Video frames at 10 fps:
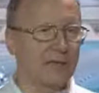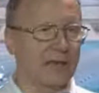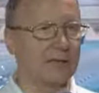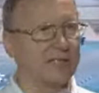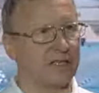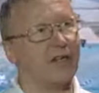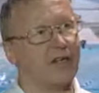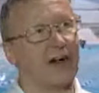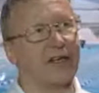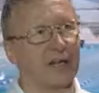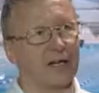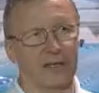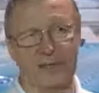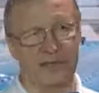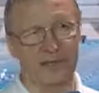Games in a final,
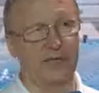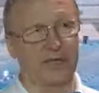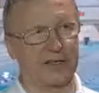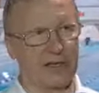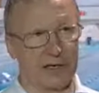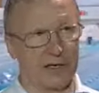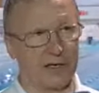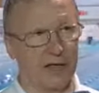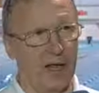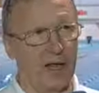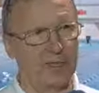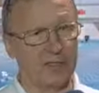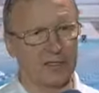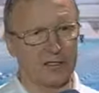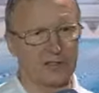it's a big thing. And
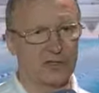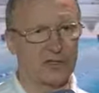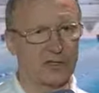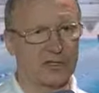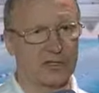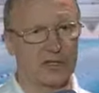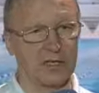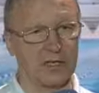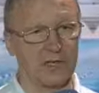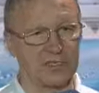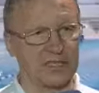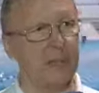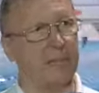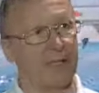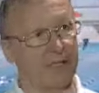it should go
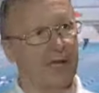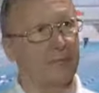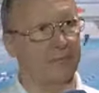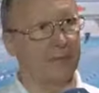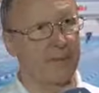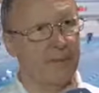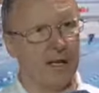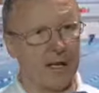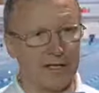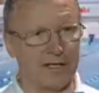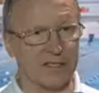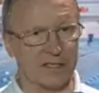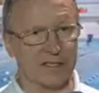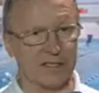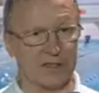step by step. I can
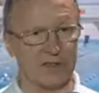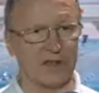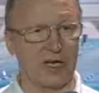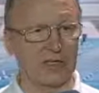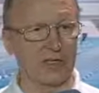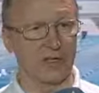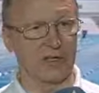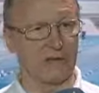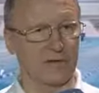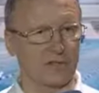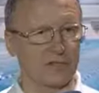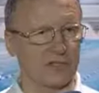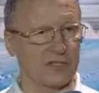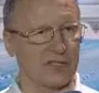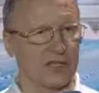see that you had only the
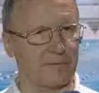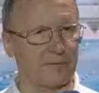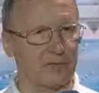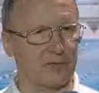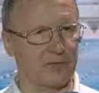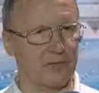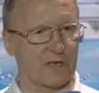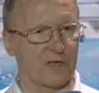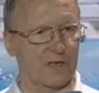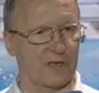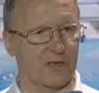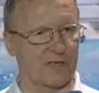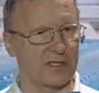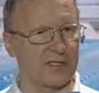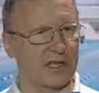first step. Your one boy
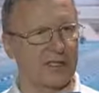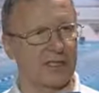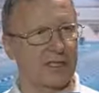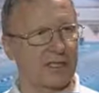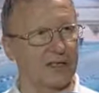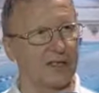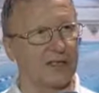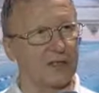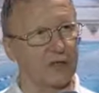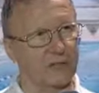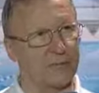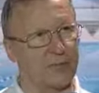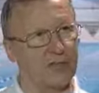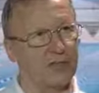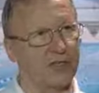was last year in the
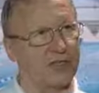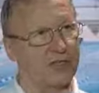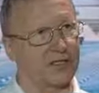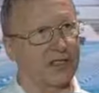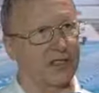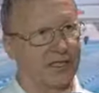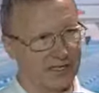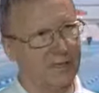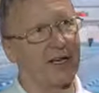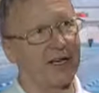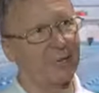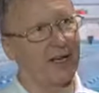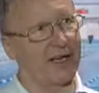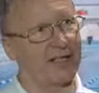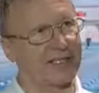European Juniors in the medal
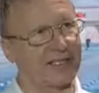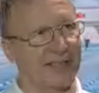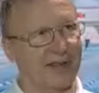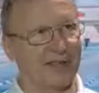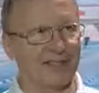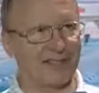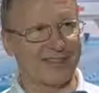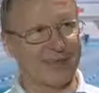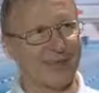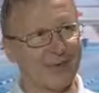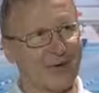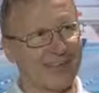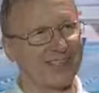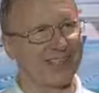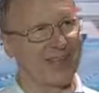place, but it's only
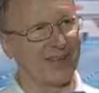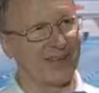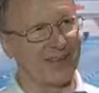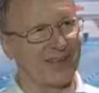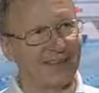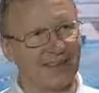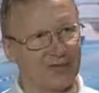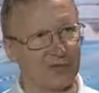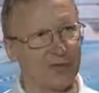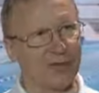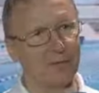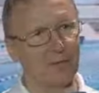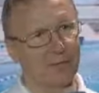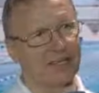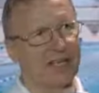one step. There should be
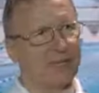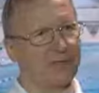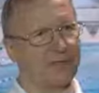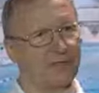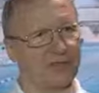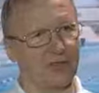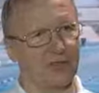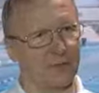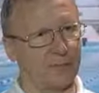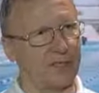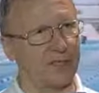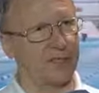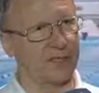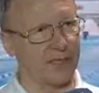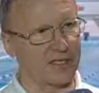more steps in the
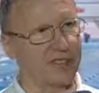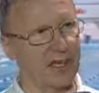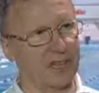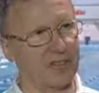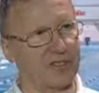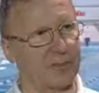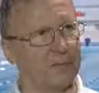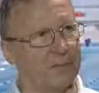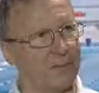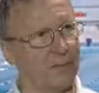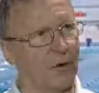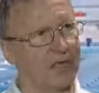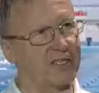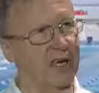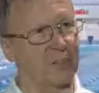European Real Championships, in the
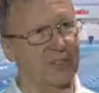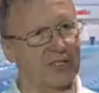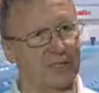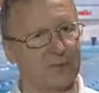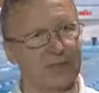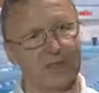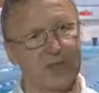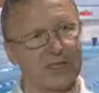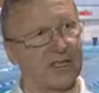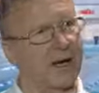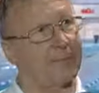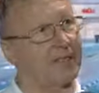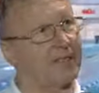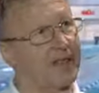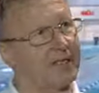World Championship, in World Cup
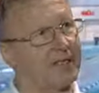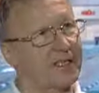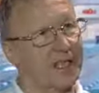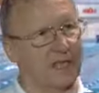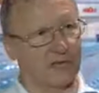events.